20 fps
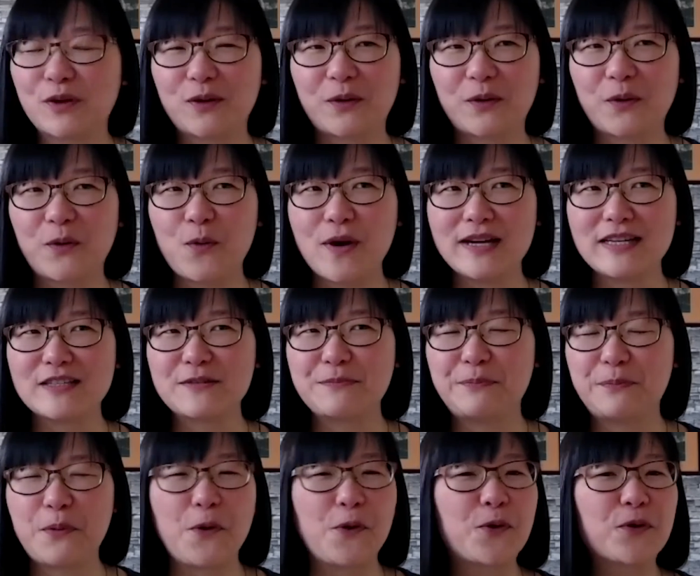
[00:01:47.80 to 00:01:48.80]
quite
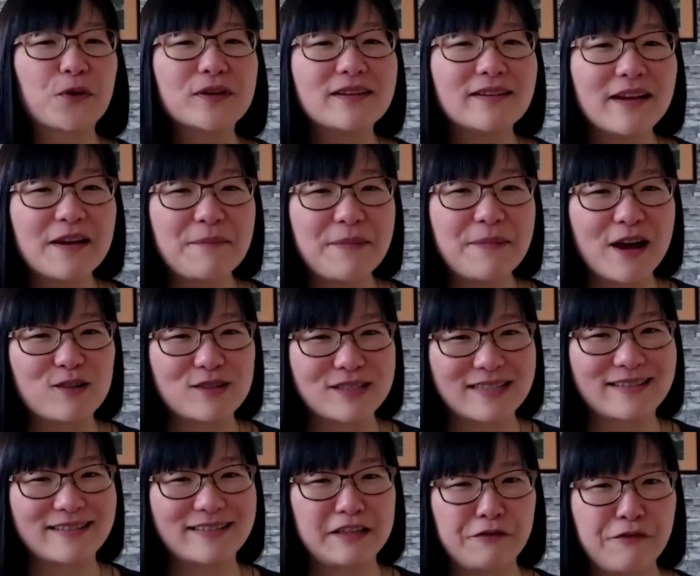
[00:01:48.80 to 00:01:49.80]
bored about
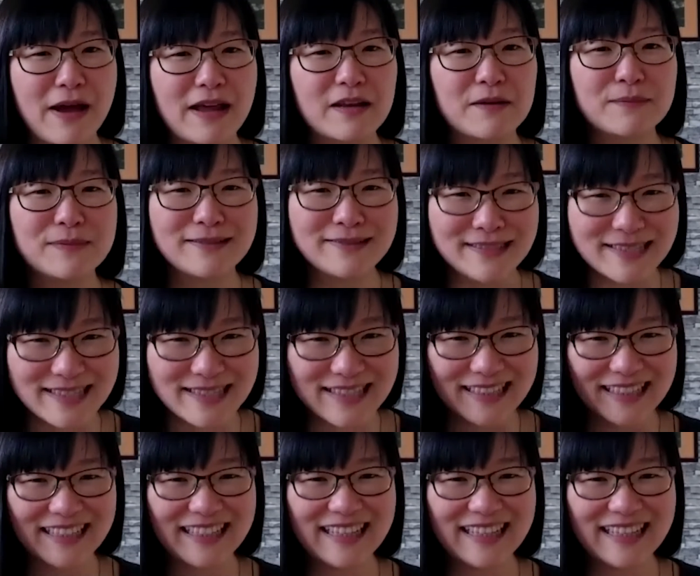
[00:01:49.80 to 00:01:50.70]
development.